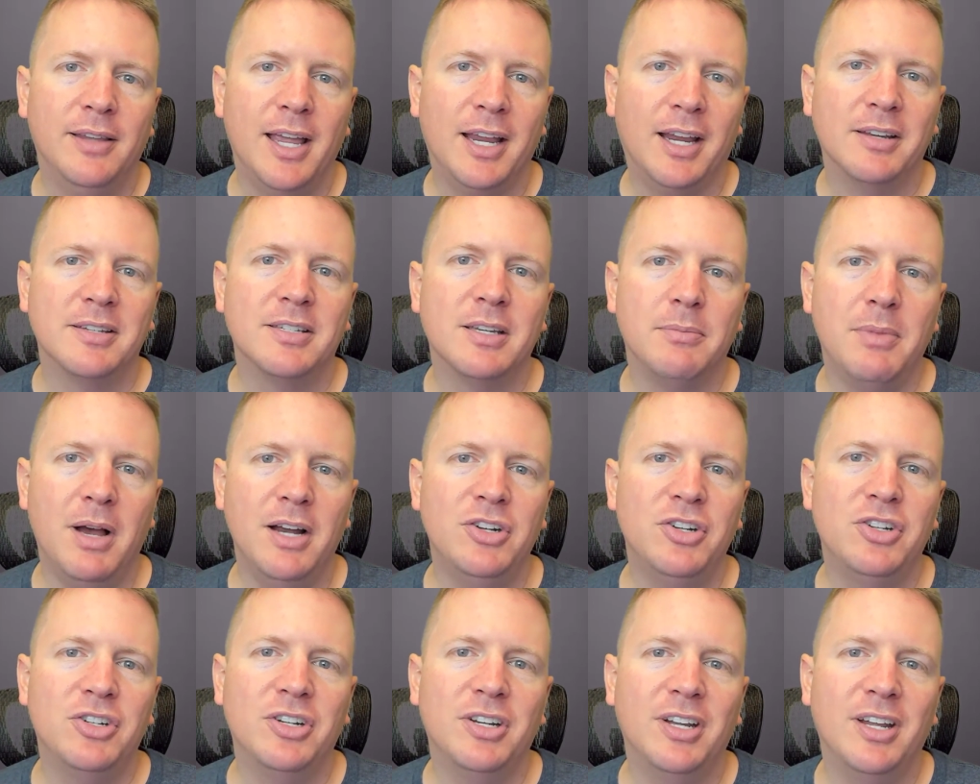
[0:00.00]
Thank you so
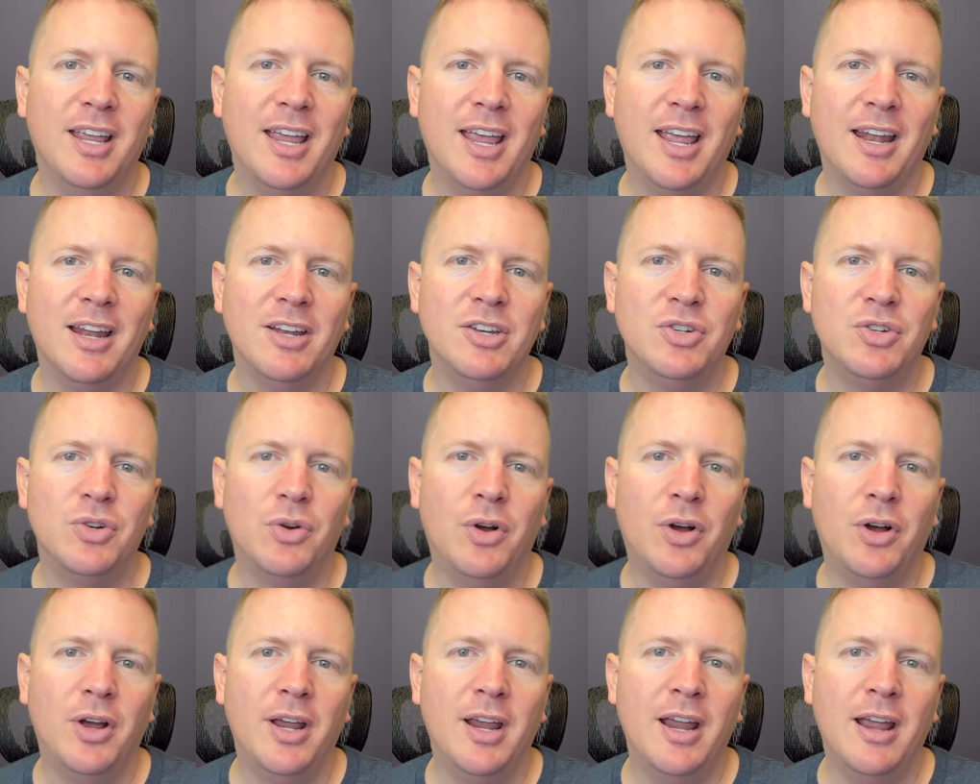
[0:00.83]
much, and
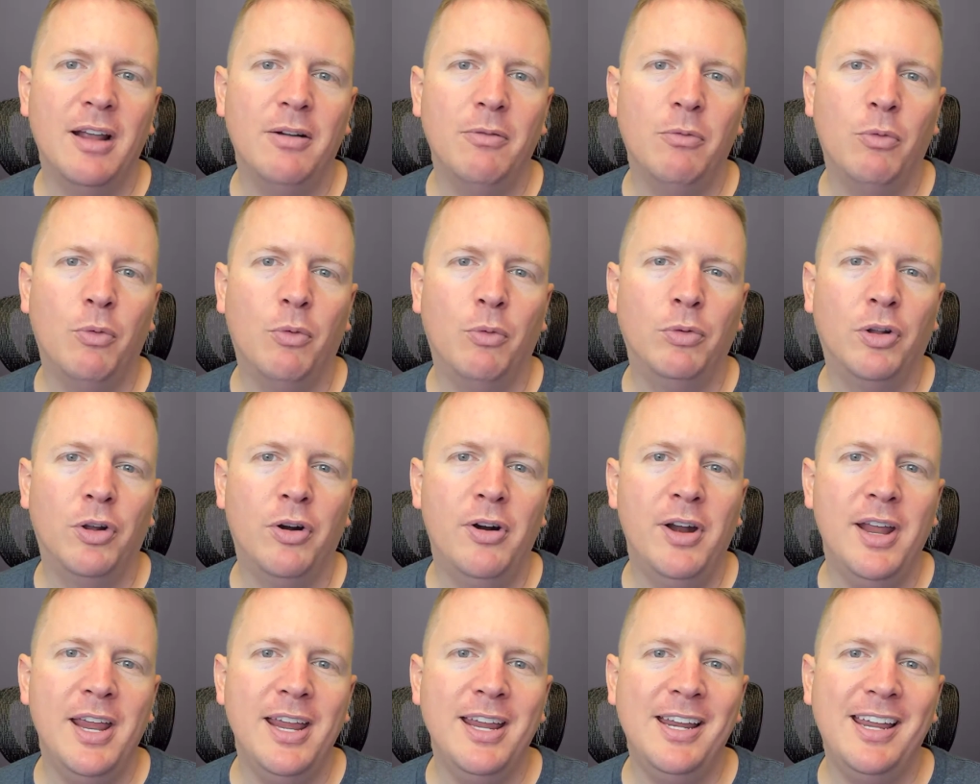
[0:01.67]
enjoy
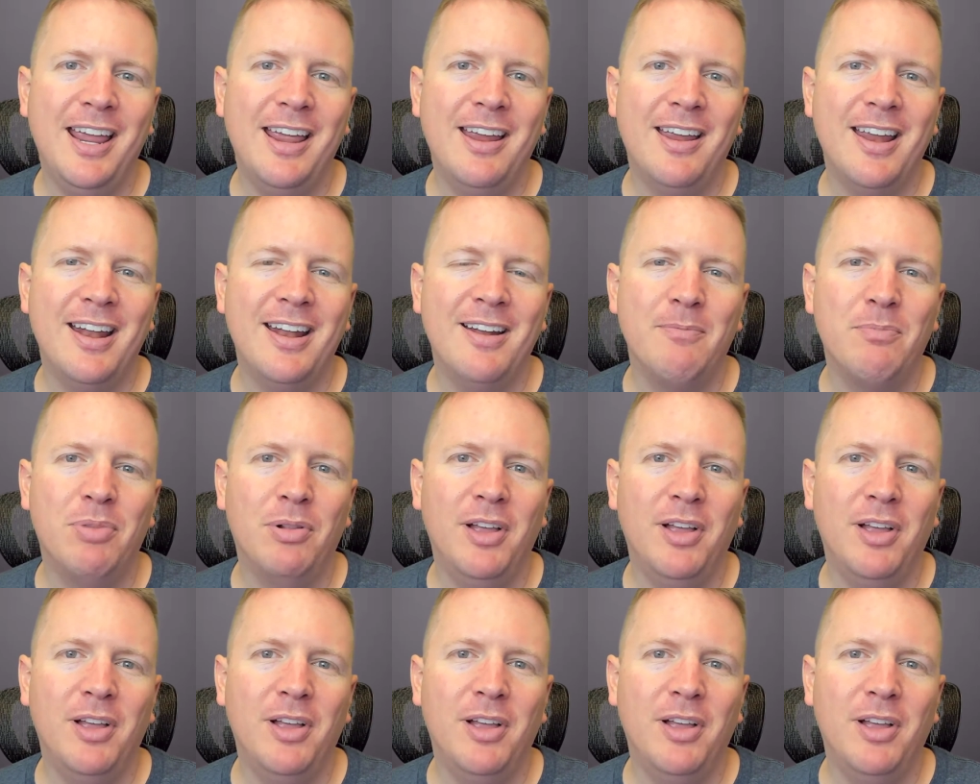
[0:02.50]
learning and